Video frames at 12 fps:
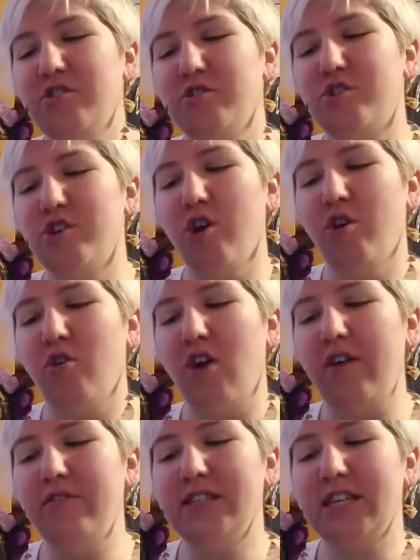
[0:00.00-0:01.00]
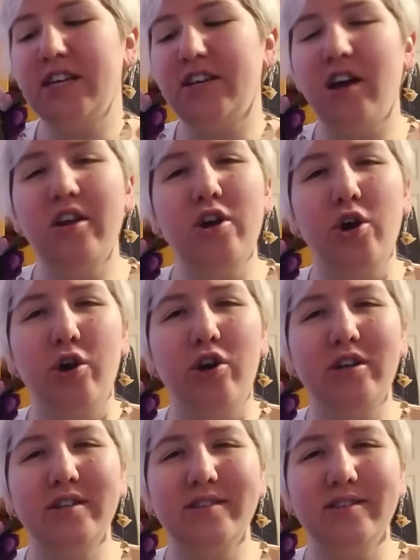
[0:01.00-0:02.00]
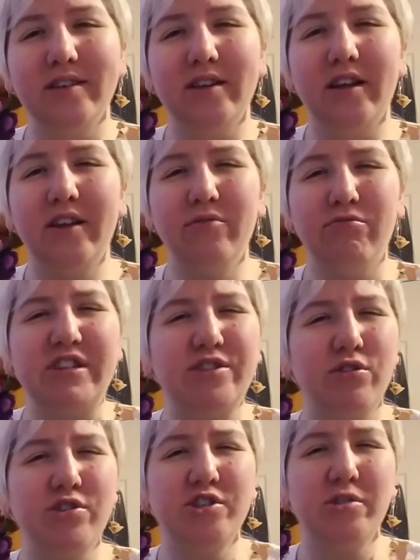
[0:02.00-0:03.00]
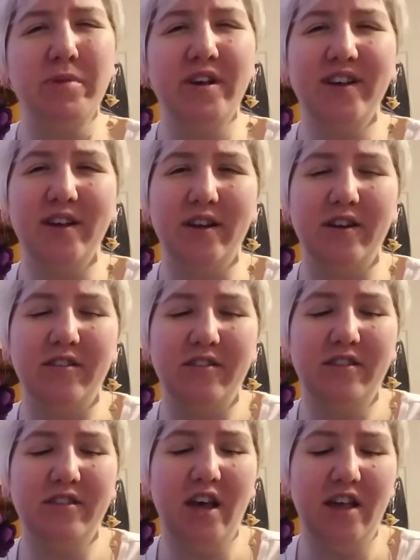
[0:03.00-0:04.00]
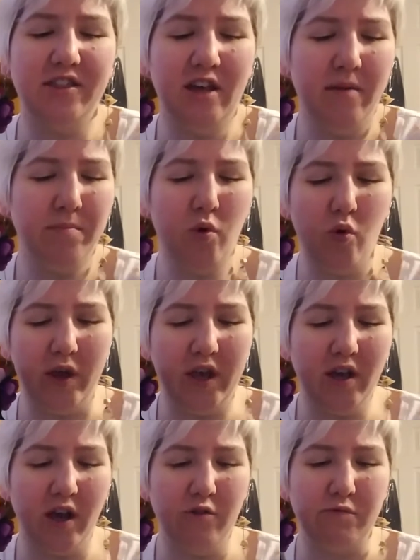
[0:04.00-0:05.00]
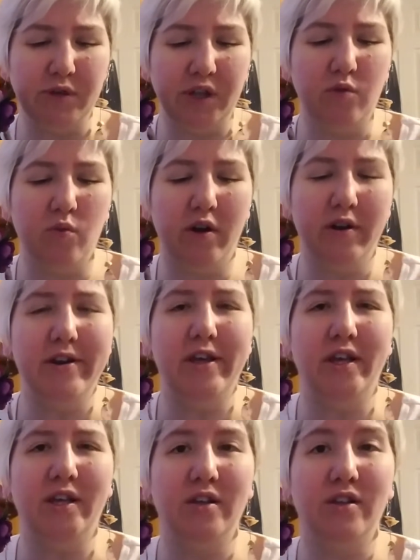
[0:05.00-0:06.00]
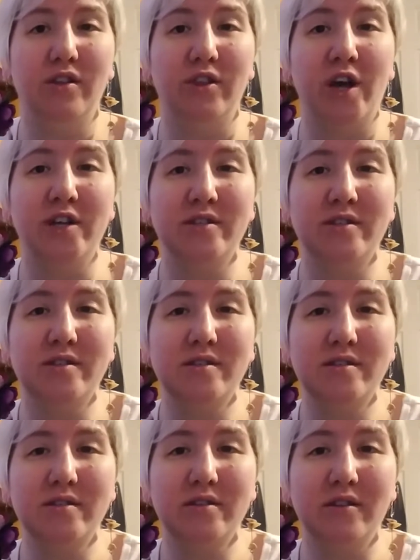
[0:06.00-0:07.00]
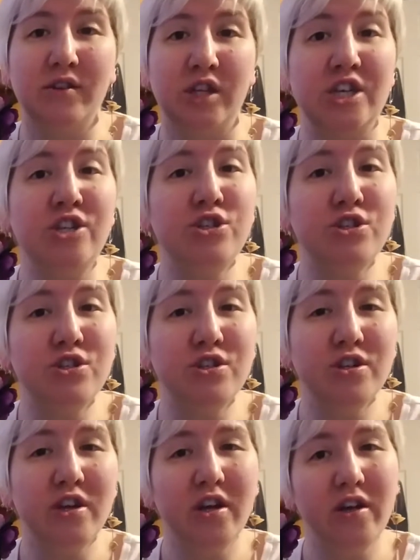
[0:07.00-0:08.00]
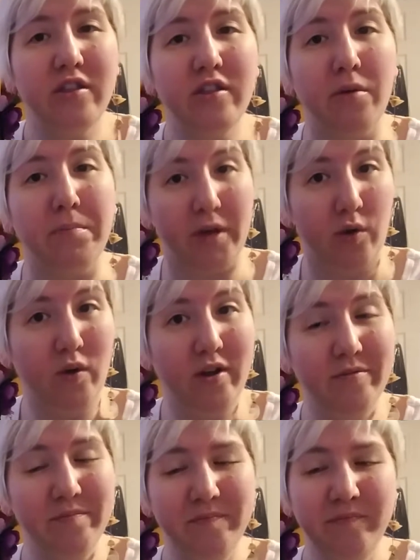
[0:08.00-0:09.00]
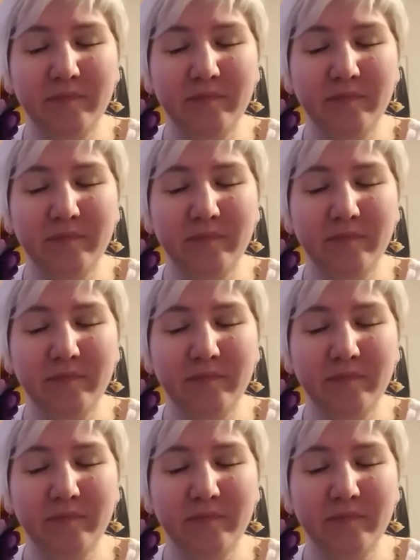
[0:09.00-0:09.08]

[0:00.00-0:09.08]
So I was like kind of hooked, and I researched a bit, and at that point I really wanted a Lutz leash, the big one.